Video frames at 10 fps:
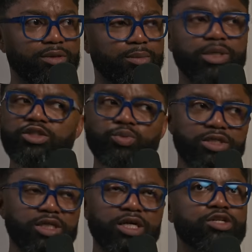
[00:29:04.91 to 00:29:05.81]
Because
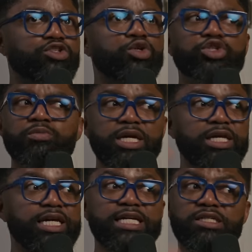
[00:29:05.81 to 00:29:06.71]
once again, social
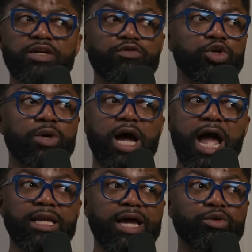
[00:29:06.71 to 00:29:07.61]
media is giving you a
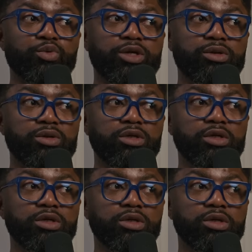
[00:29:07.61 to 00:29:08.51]
highlight reel
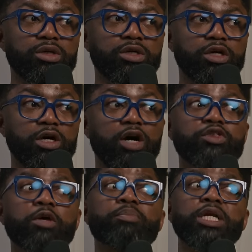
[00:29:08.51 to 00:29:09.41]

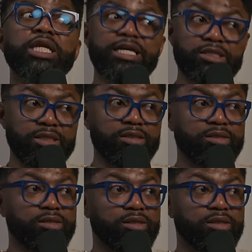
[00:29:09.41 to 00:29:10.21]
of the places,